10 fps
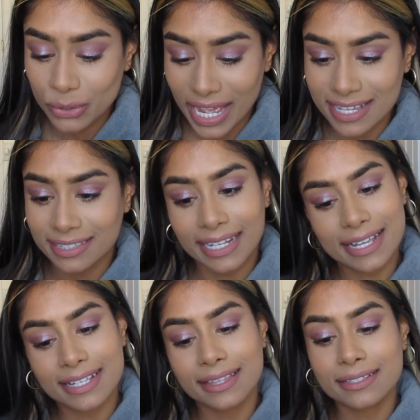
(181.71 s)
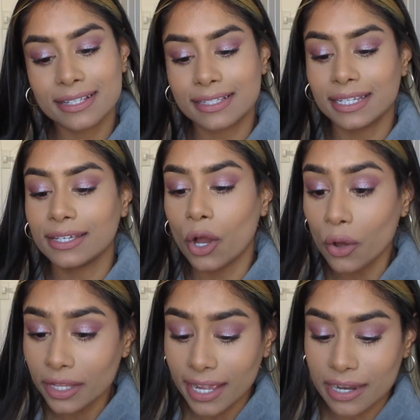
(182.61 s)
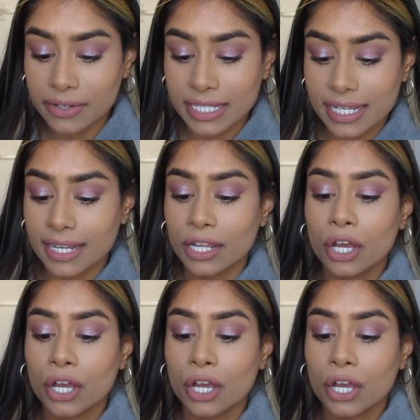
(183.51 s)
So yes, like I said, this is the Olehenriksen